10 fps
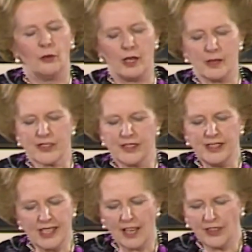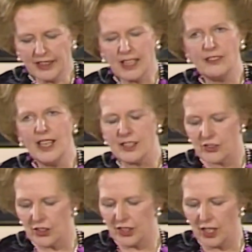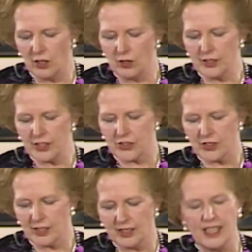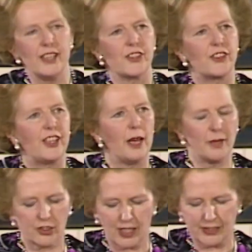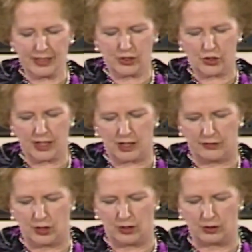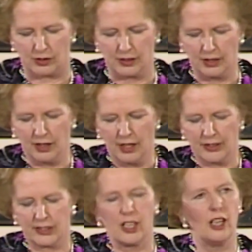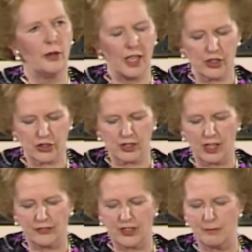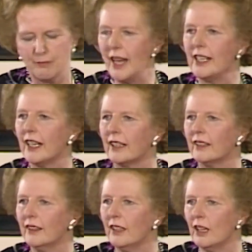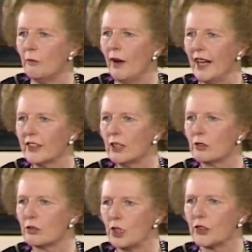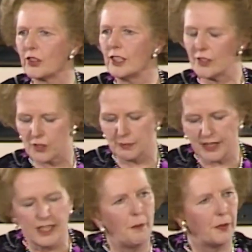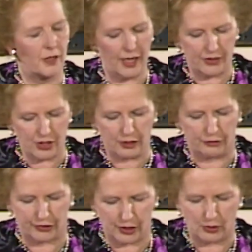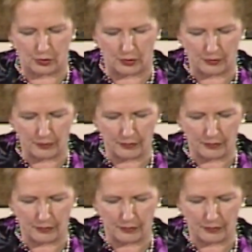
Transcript: We must never give in to the oldest and least democratic trick of all, the coercion of the many by the ruthless manipulating few.